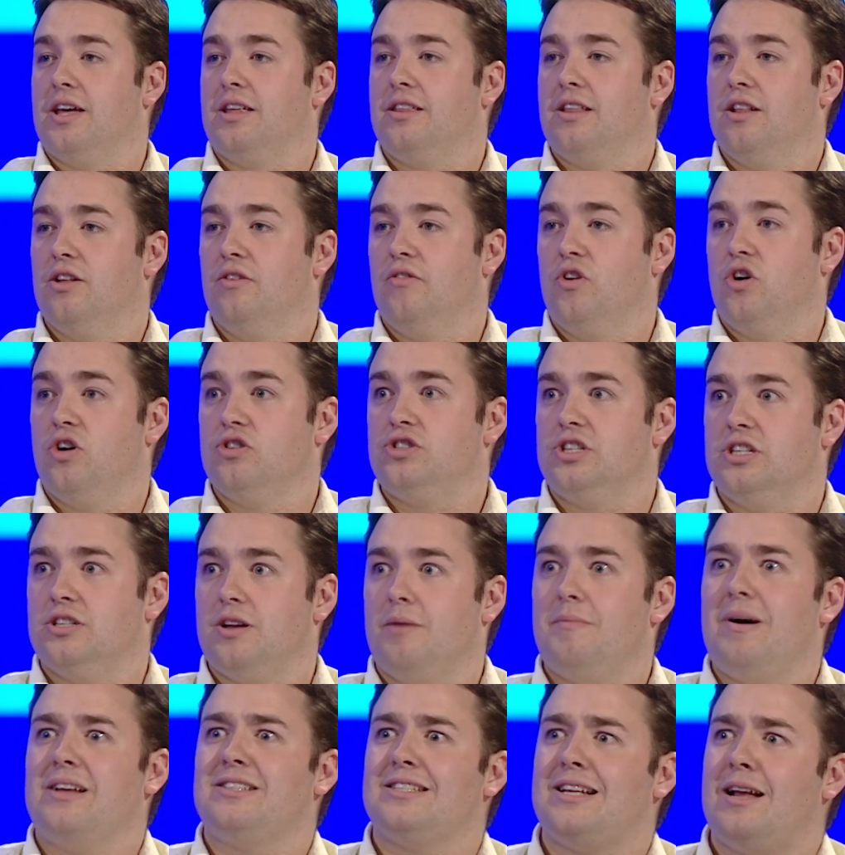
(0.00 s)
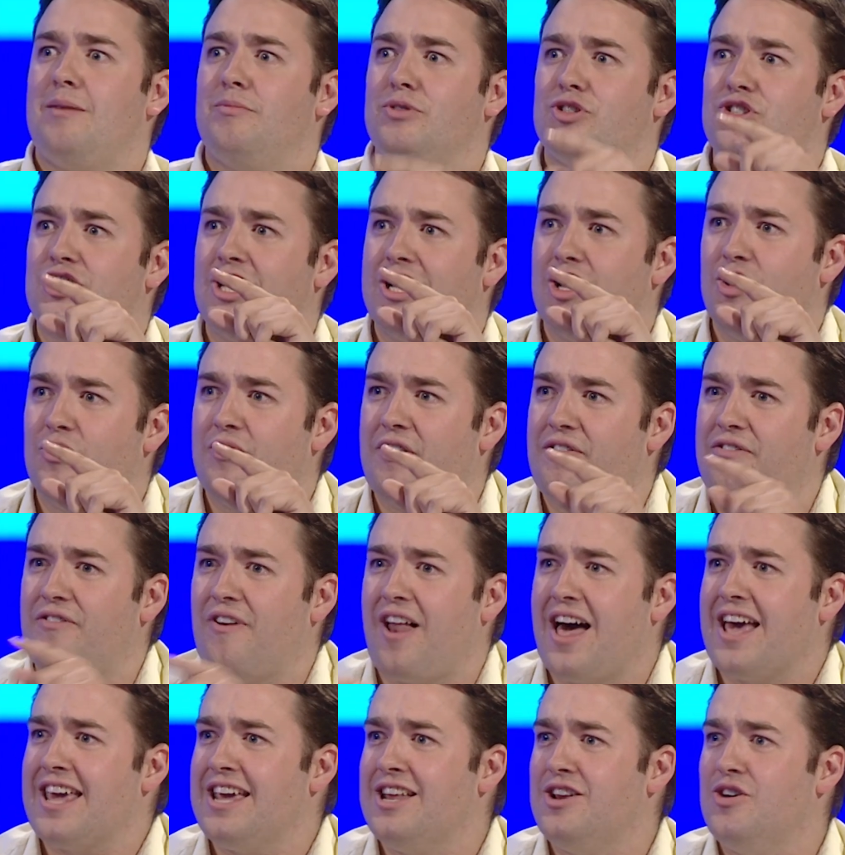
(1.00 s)
They love horses. Imagine how much they'd love a
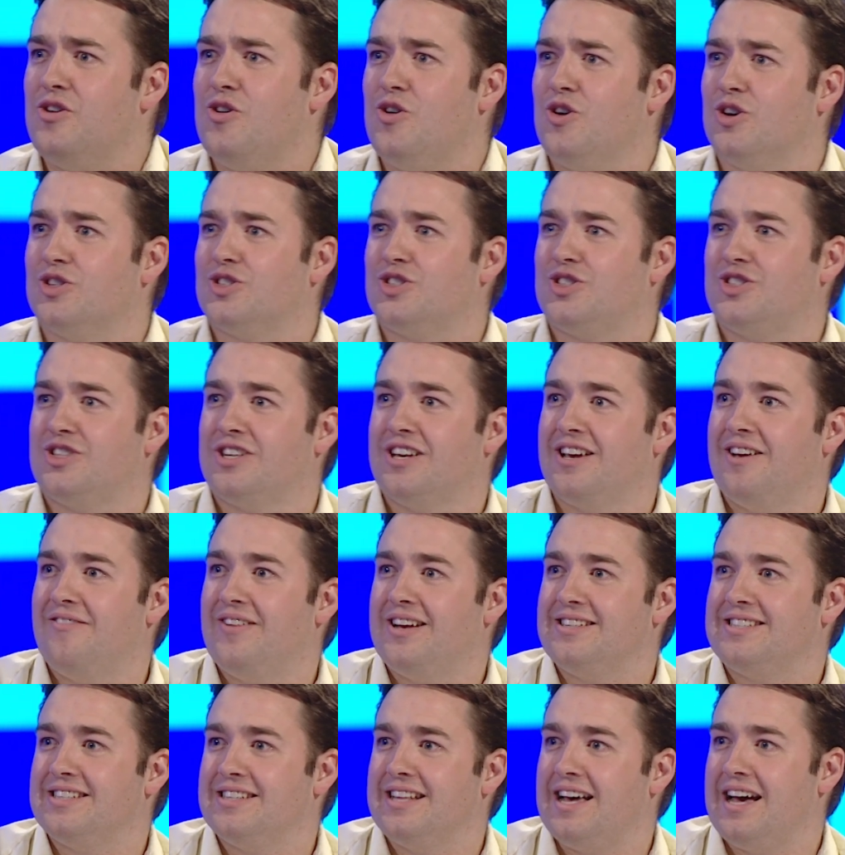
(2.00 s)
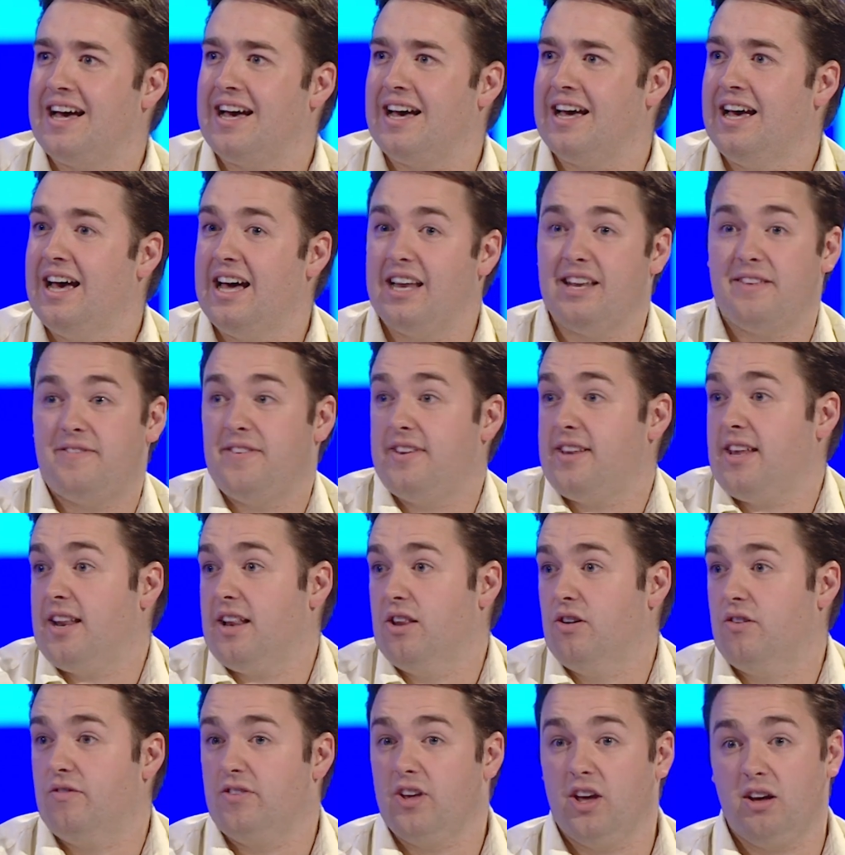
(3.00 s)
flying horse. Imagine that. And if they didn't
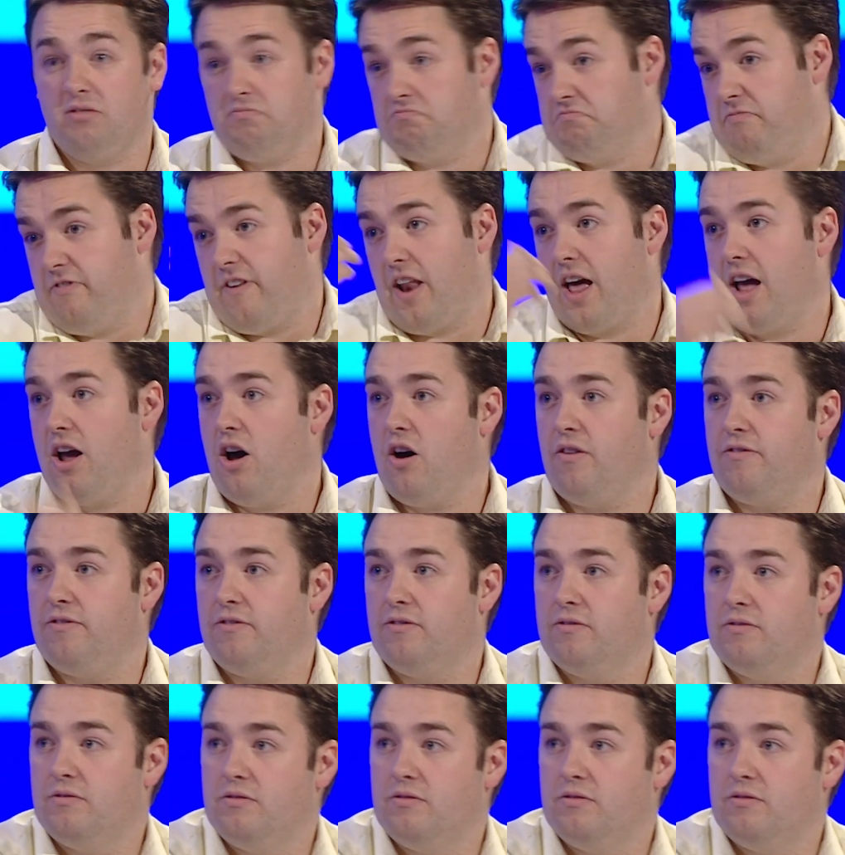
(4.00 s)
love you, fly off.